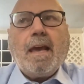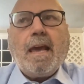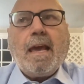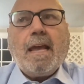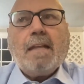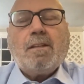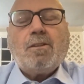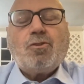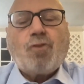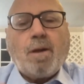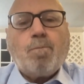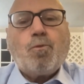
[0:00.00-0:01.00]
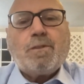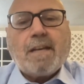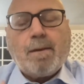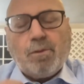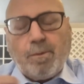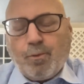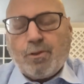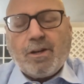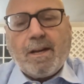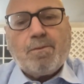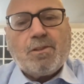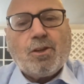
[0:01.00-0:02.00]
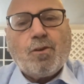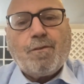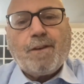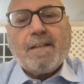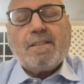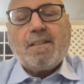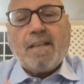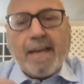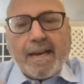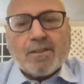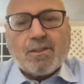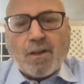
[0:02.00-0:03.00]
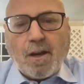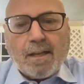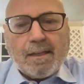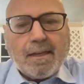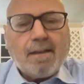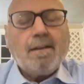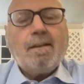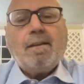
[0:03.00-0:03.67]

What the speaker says: and Trump was able to portray himself as the outsider.